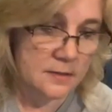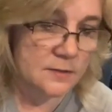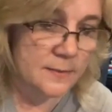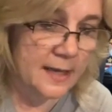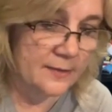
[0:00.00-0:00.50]

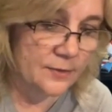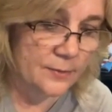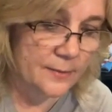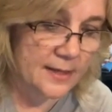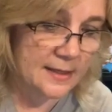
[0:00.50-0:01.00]
So we got
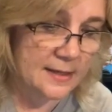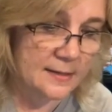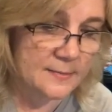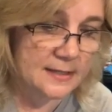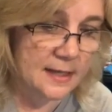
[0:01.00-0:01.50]
the three
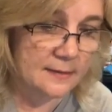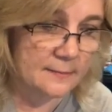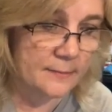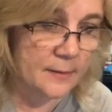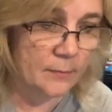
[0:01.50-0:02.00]
themes that
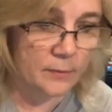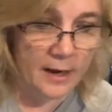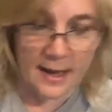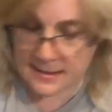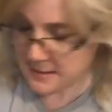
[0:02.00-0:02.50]
people were